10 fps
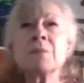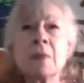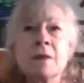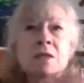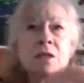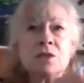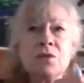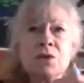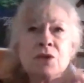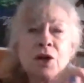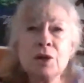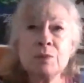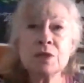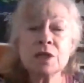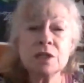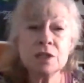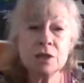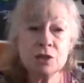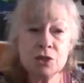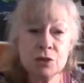So as far as herbs are
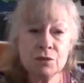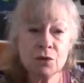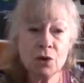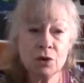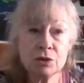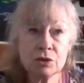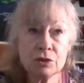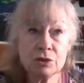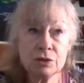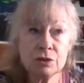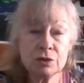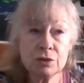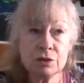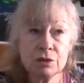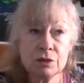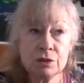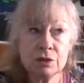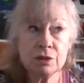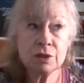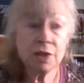concerned, you've got
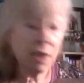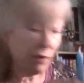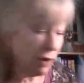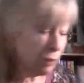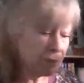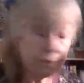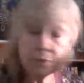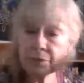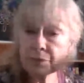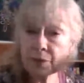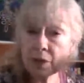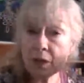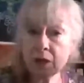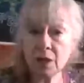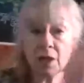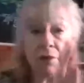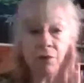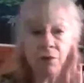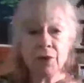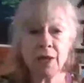yarrow,
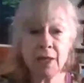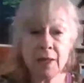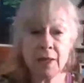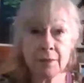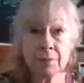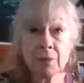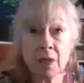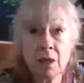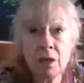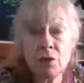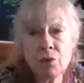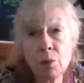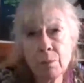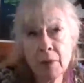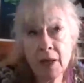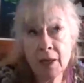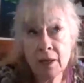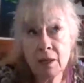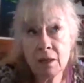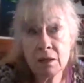very healing. You've got
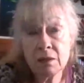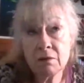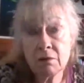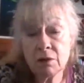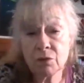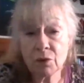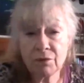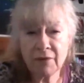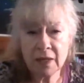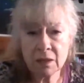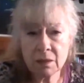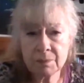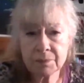bay, you've got fennel,